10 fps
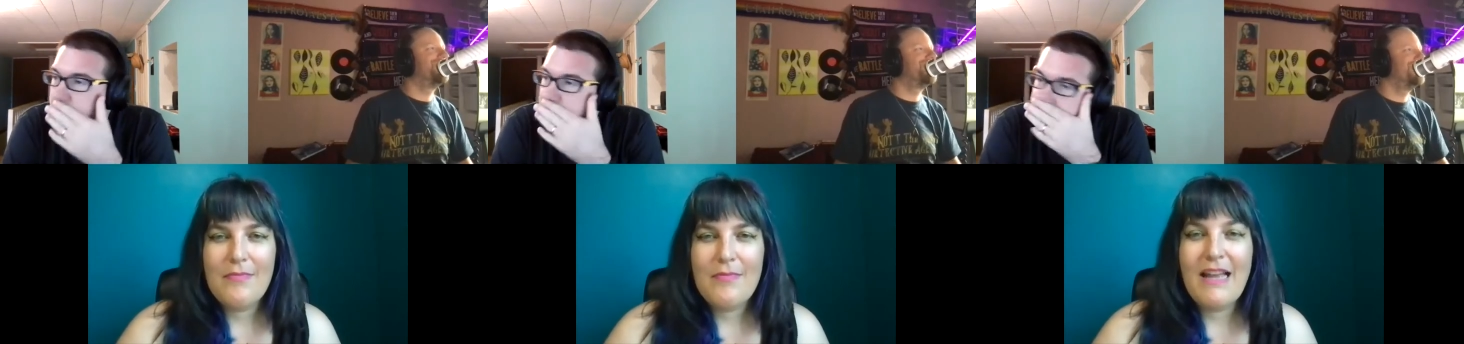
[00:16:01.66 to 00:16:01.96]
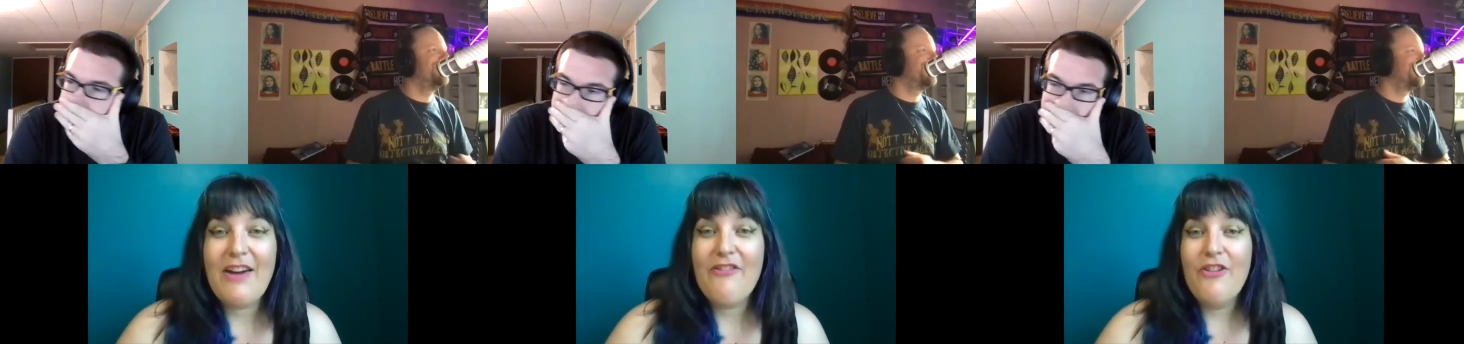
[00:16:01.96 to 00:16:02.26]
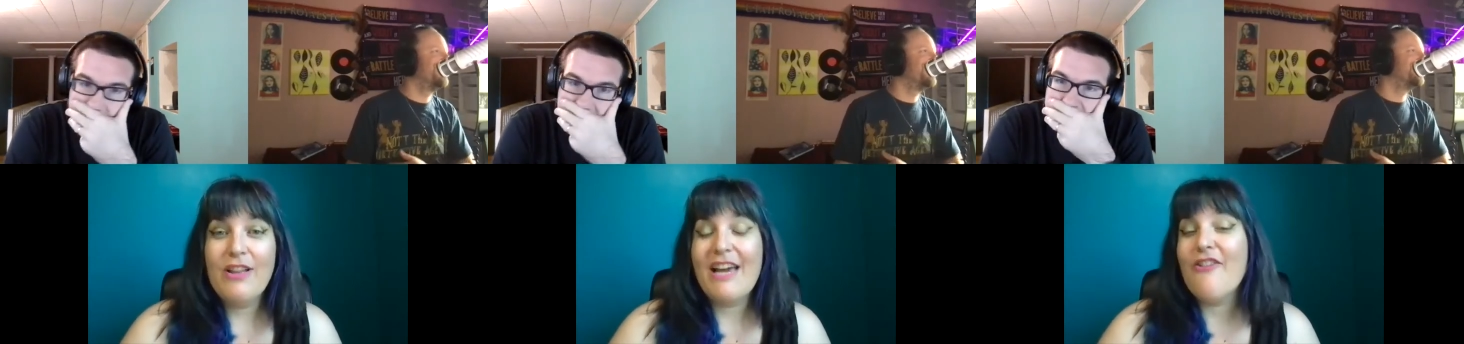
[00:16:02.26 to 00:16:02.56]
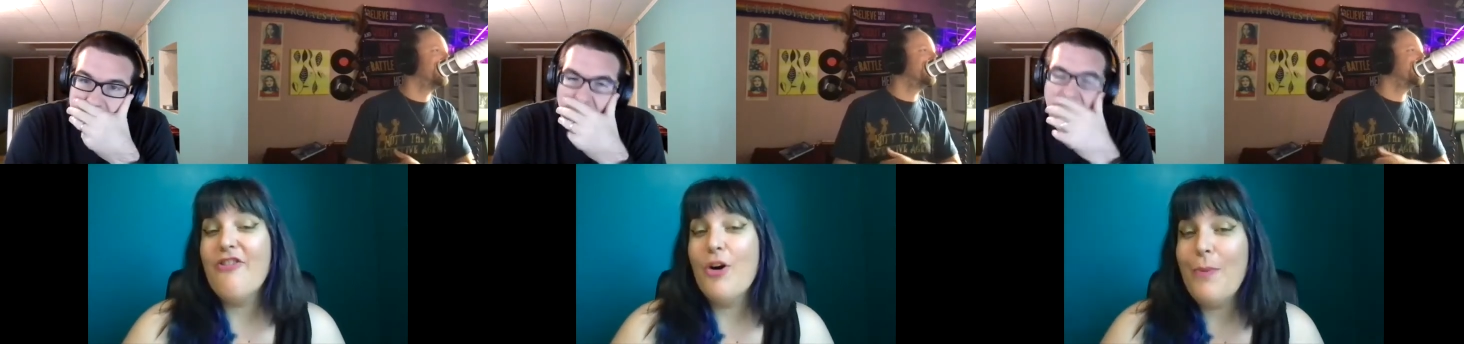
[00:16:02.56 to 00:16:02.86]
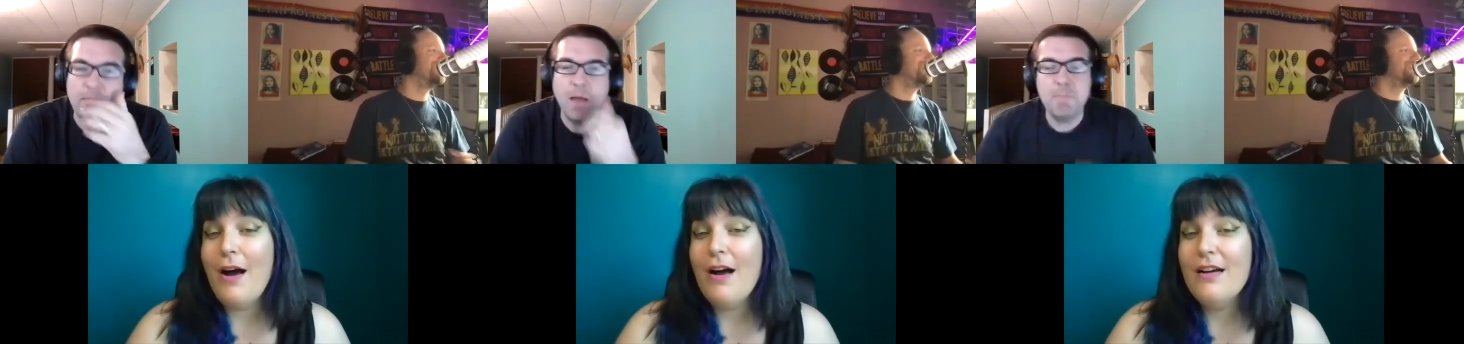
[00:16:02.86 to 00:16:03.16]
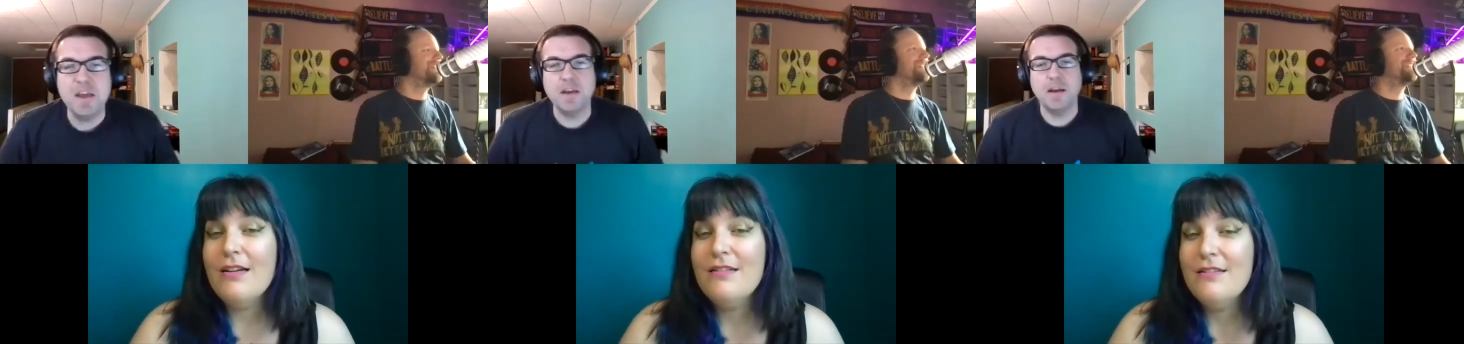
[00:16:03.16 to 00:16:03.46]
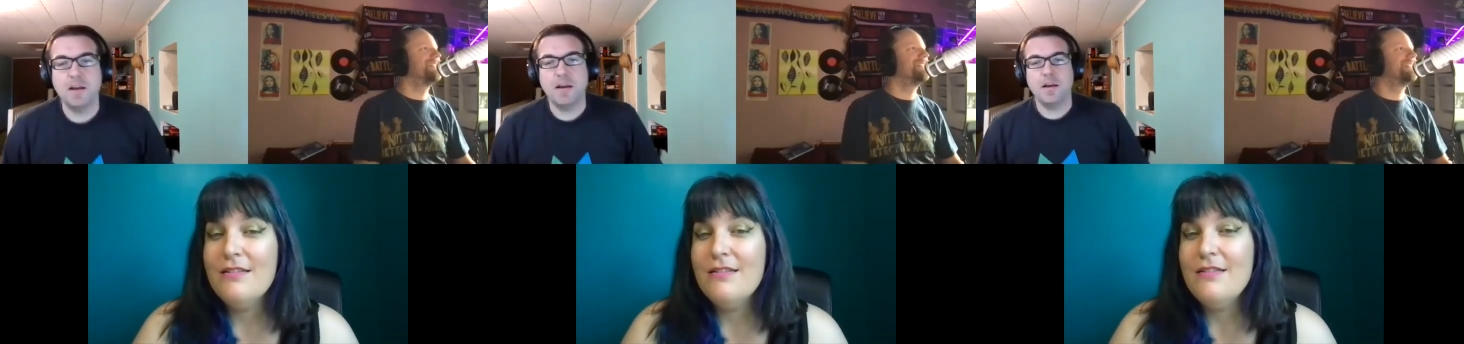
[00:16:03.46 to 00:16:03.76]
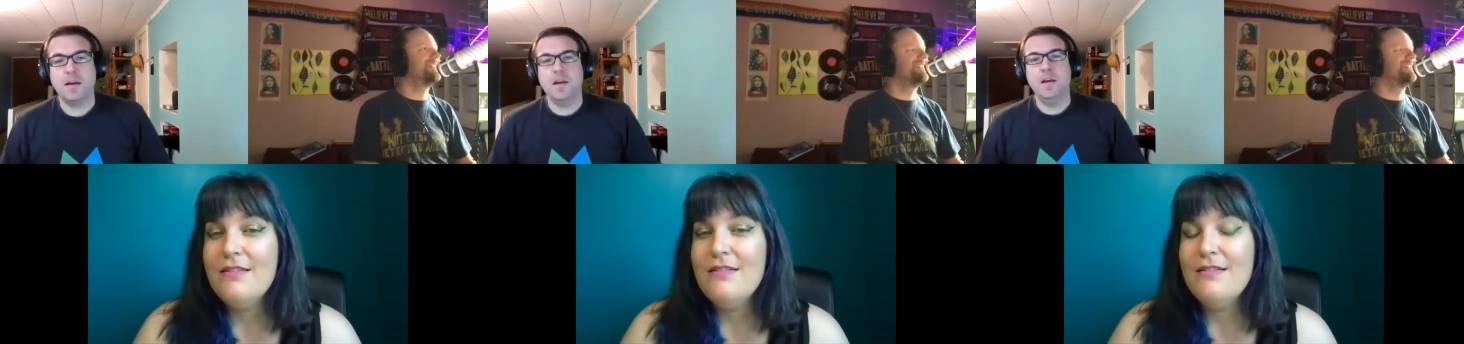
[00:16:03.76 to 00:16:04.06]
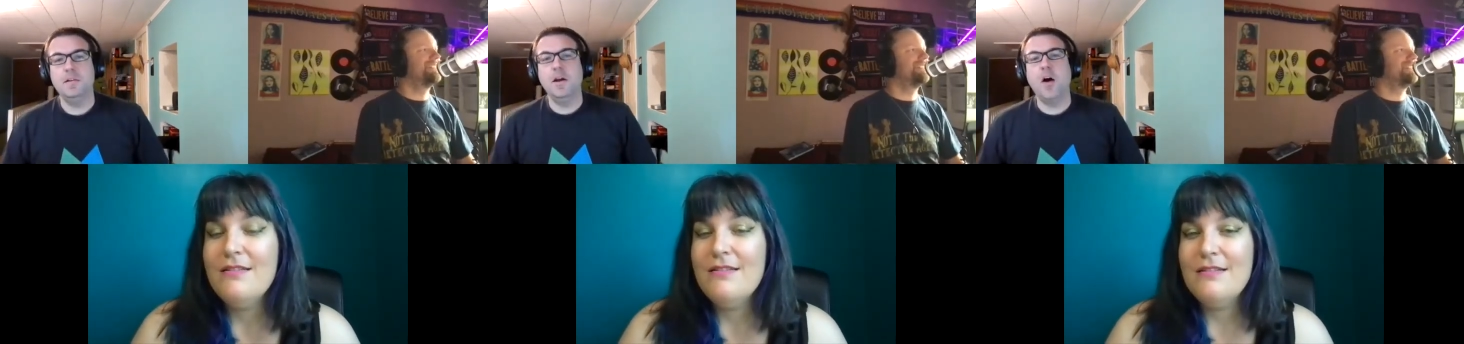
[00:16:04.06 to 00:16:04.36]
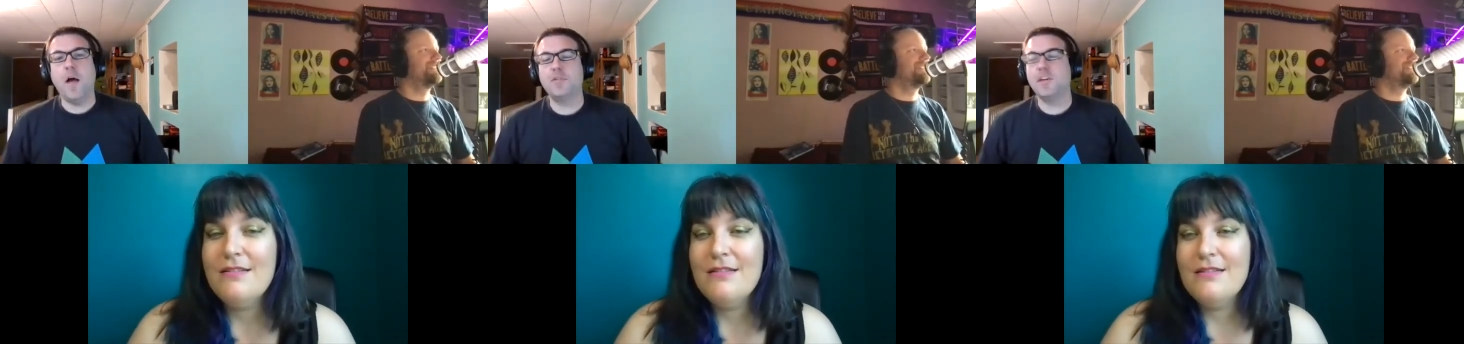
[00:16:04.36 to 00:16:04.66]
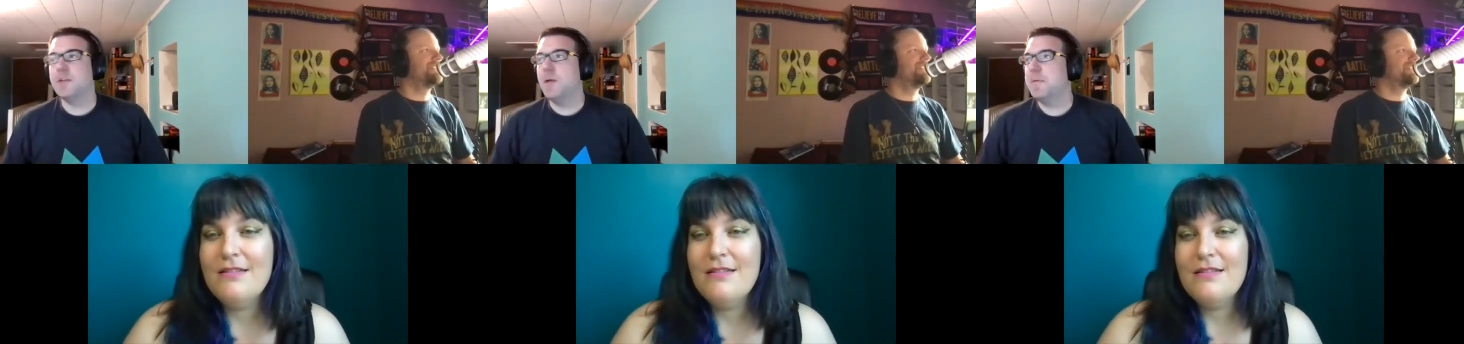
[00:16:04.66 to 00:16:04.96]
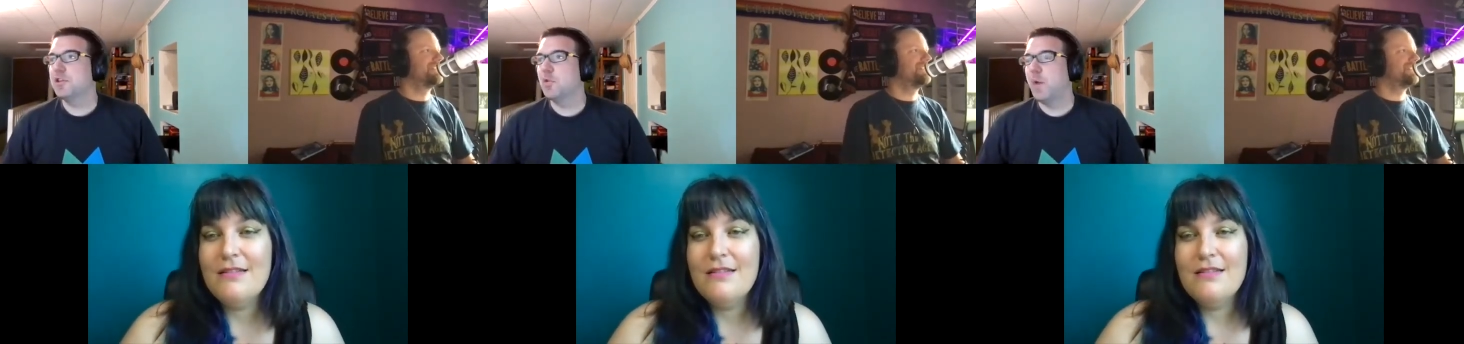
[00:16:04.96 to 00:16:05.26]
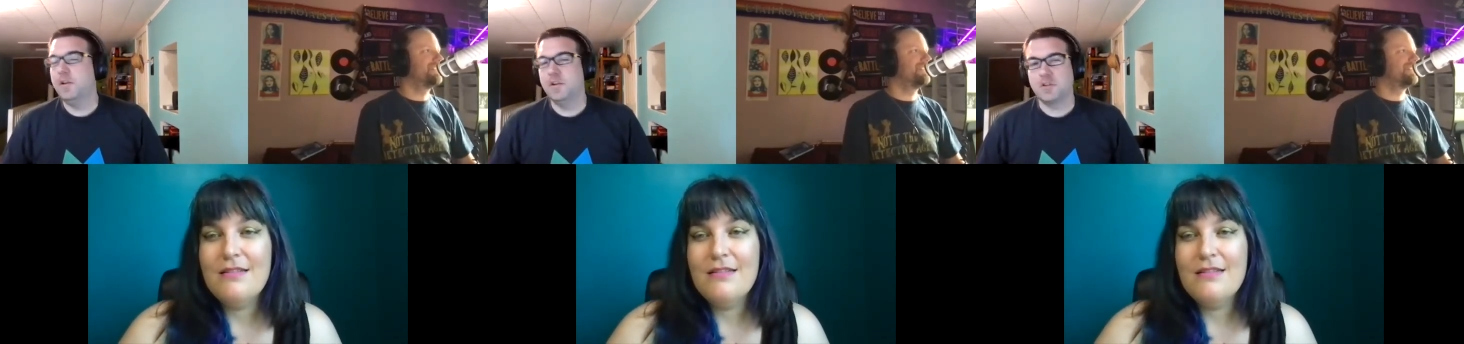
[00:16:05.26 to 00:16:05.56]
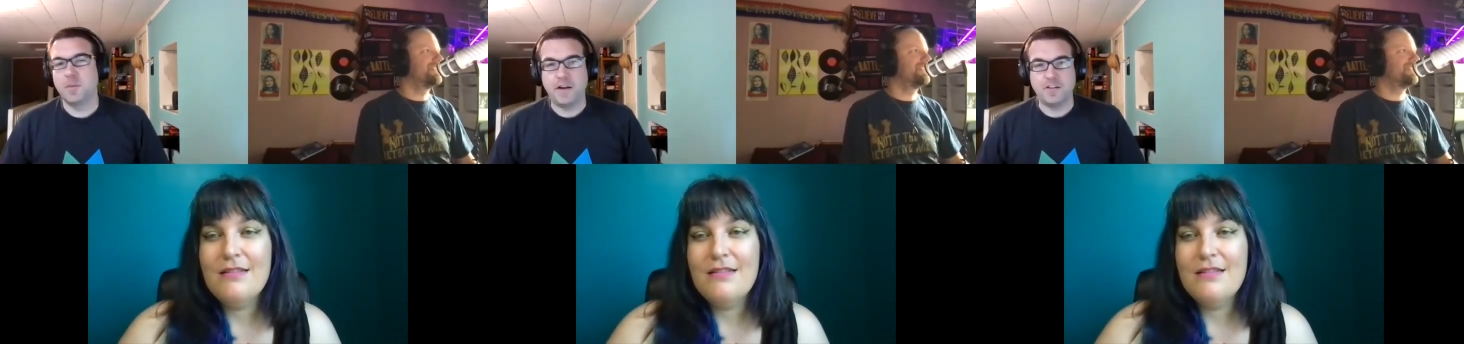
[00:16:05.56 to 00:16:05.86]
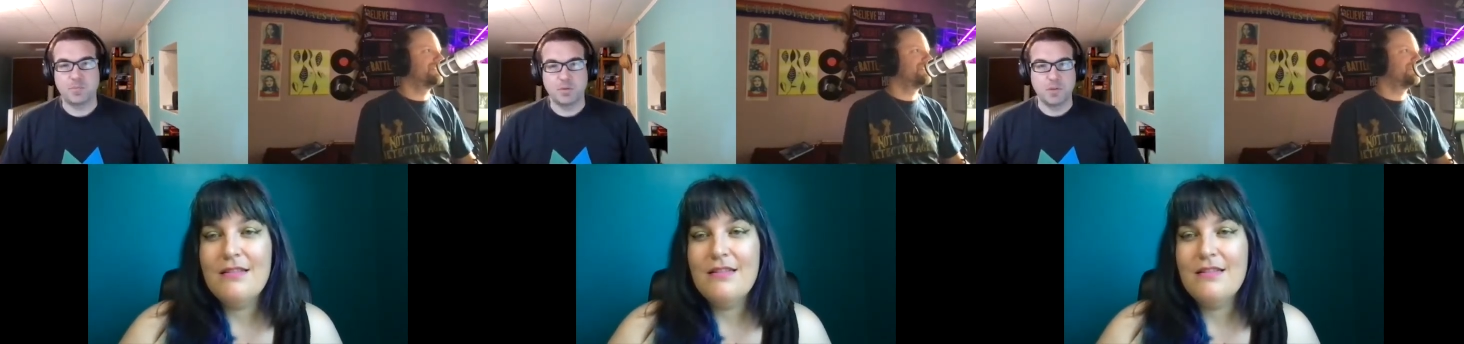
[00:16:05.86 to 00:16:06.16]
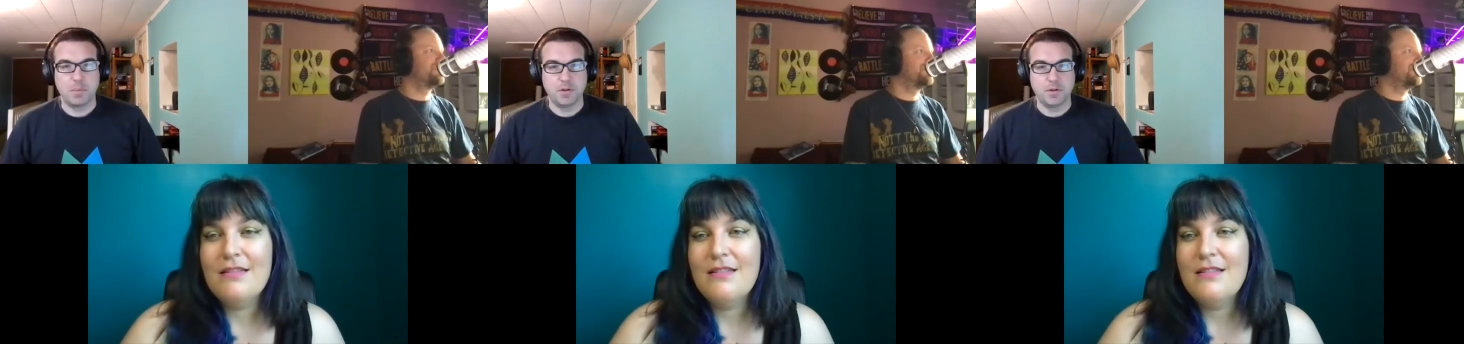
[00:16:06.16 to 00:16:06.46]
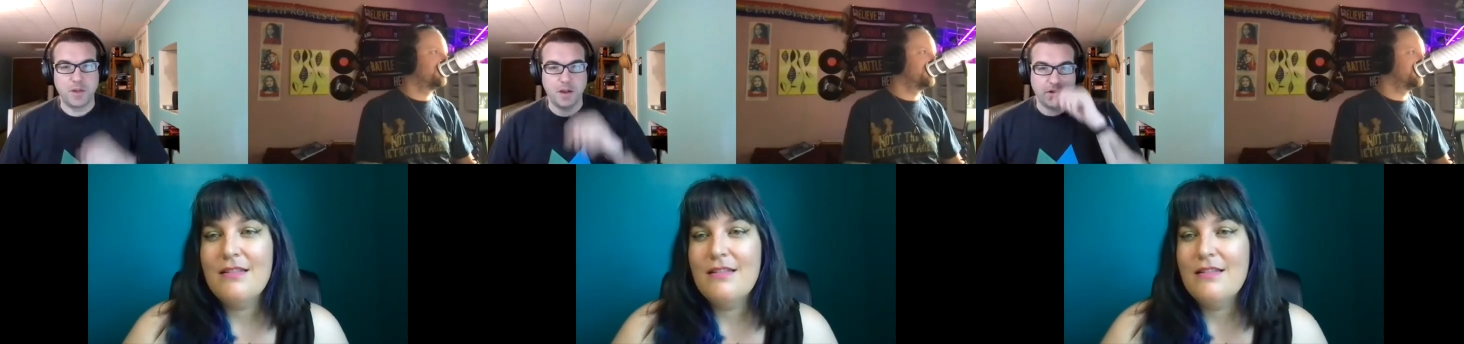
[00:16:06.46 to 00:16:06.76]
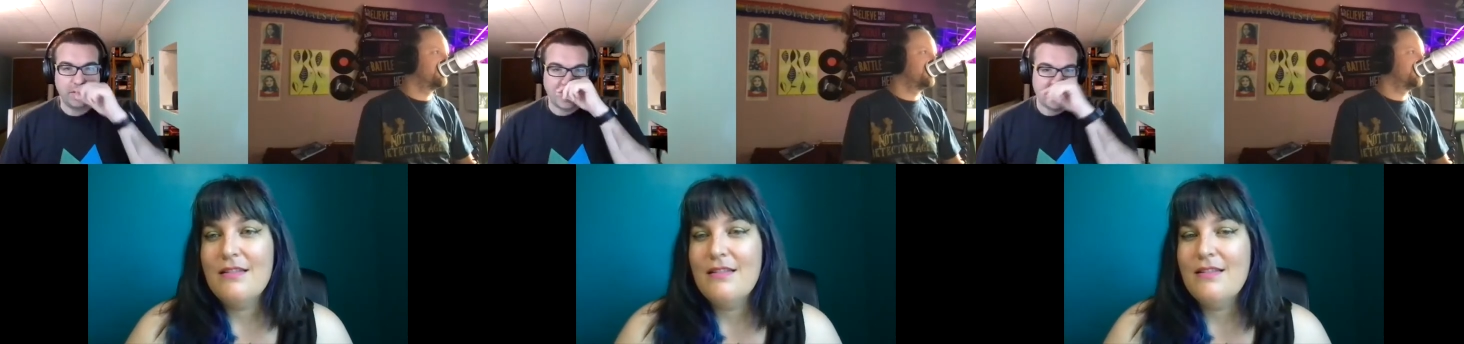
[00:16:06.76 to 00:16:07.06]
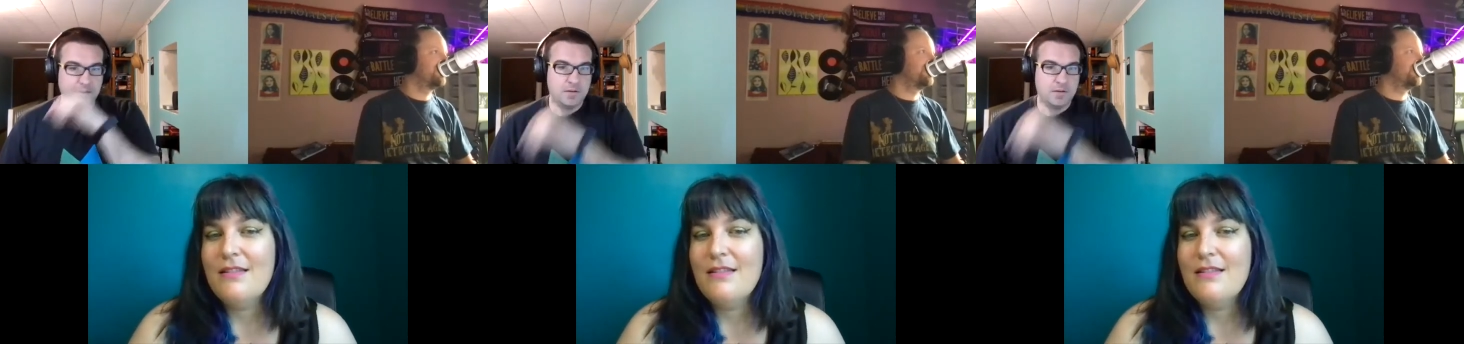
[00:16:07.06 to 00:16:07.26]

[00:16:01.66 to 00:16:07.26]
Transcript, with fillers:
Speaker 1: like, a, like a faux pas. It might
Speaker 2: be. It, no, I was thinking it might be like the way you determine how to split the bill at the end of the night.